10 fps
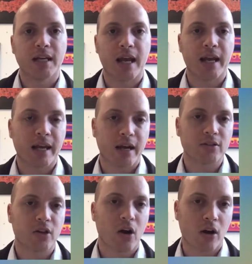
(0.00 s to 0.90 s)
getting
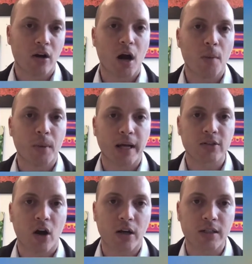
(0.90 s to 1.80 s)
us our
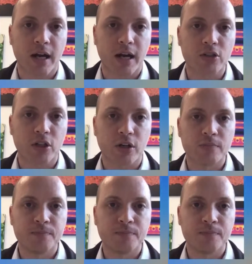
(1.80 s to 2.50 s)
complex architecture.